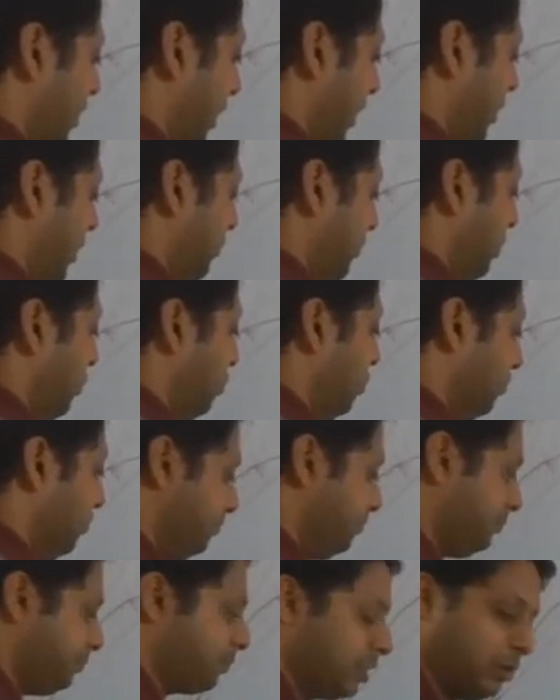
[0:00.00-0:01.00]
n mu,
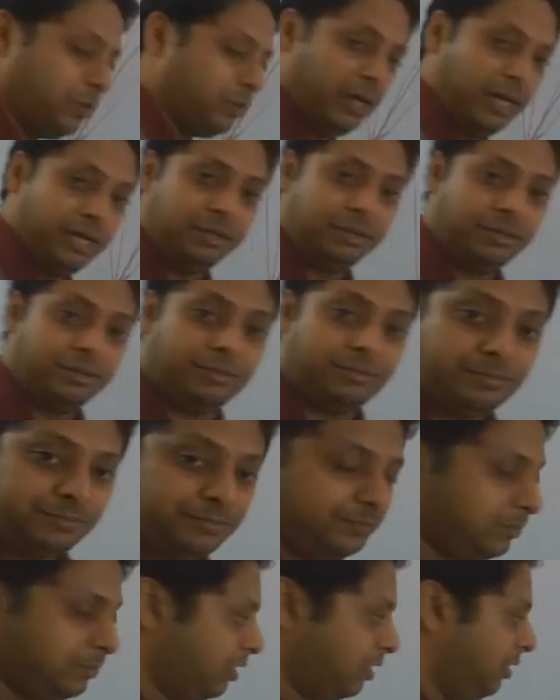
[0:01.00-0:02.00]
right?
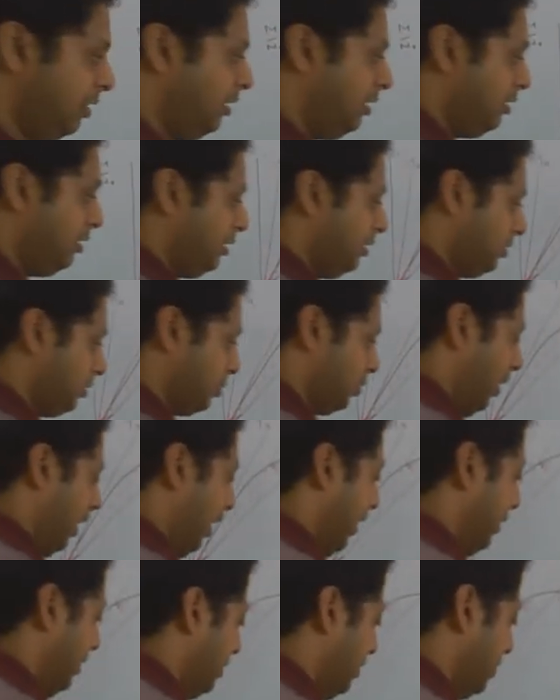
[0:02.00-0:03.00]
So
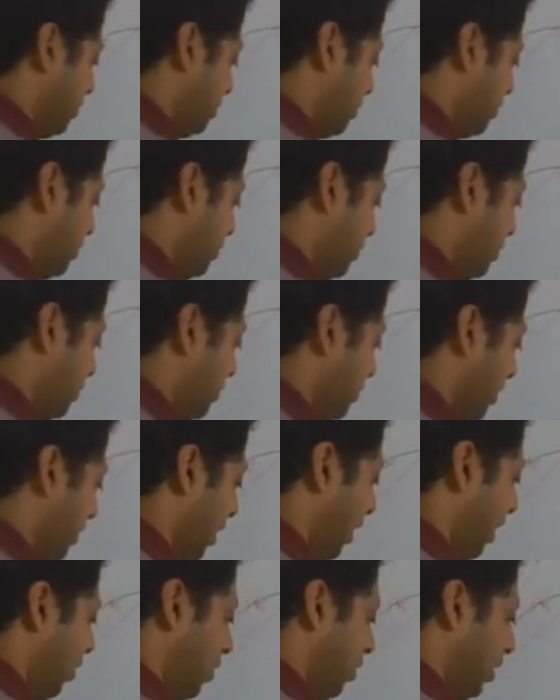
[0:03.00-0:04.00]
n is
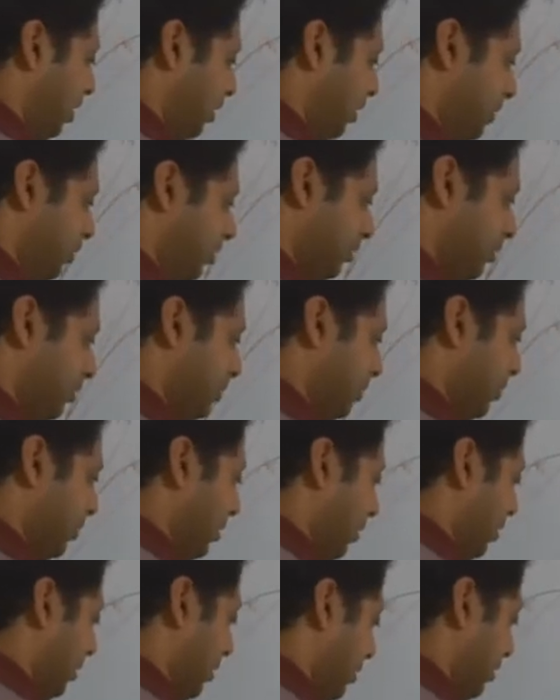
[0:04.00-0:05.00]
our
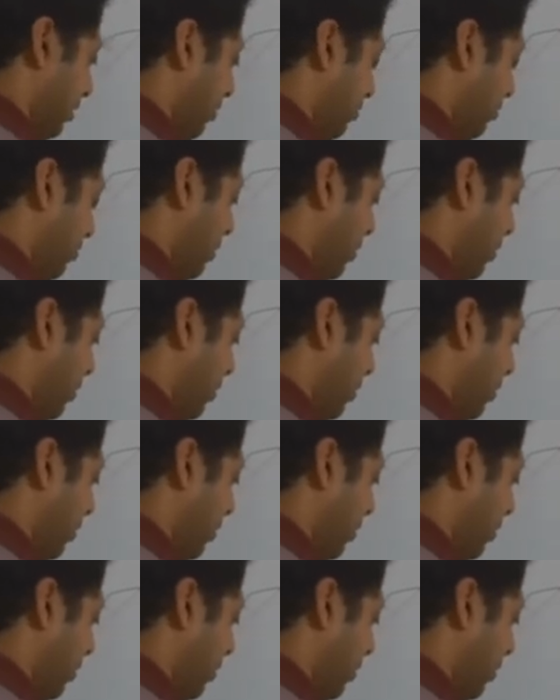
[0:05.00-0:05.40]
number